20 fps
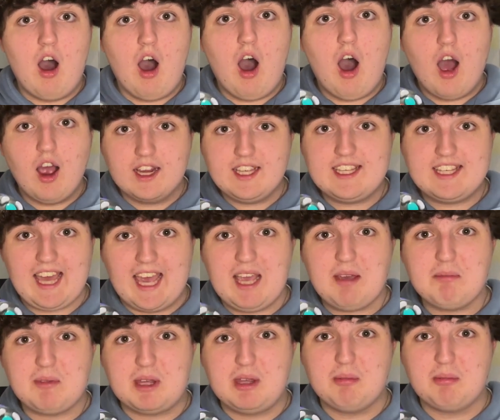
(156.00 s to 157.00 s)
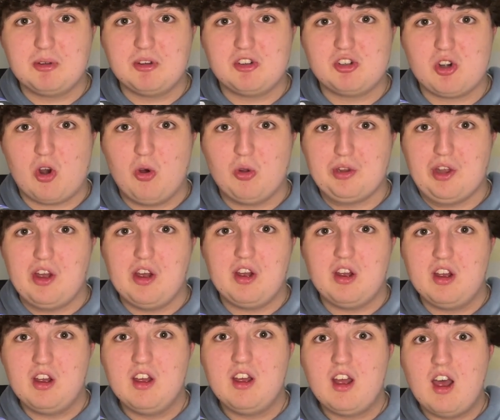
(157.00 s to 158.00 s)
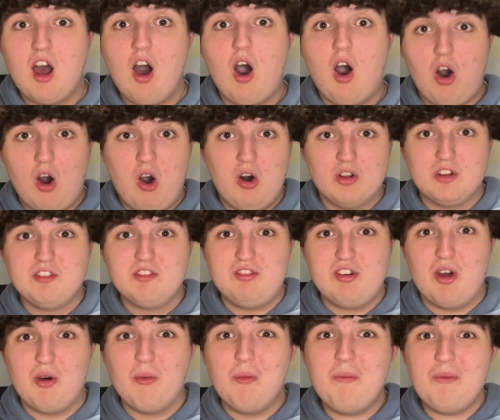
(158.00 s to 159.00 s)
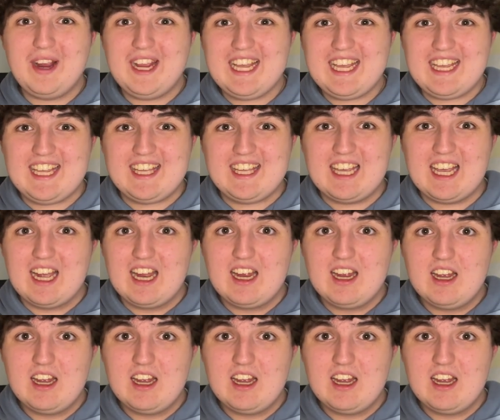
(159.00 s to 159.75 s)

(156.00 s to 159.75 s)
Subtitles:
a GameCube controller on the Wii.